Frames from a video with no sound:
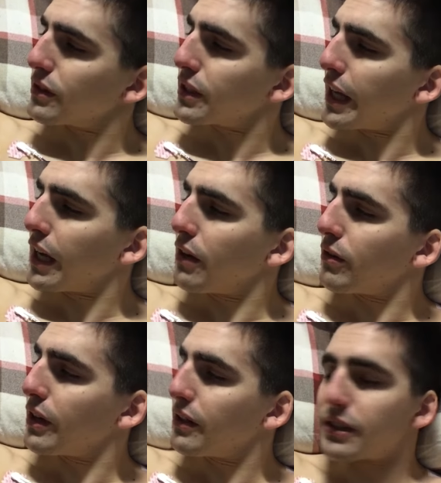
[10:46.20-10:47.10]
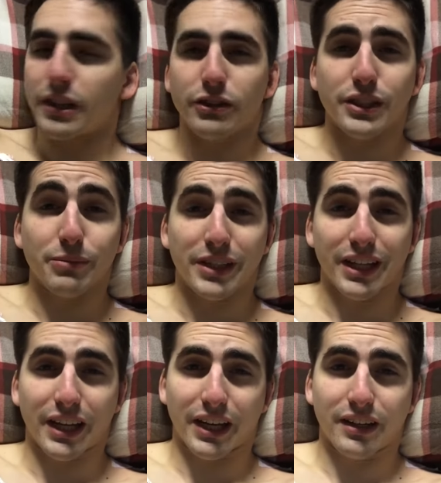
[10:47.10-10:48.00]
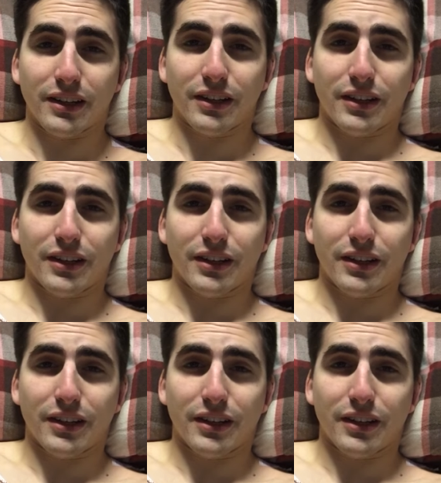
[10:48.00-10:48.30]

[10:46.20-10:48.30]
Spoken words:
Kane, right? It's Dr. Timothy Kane.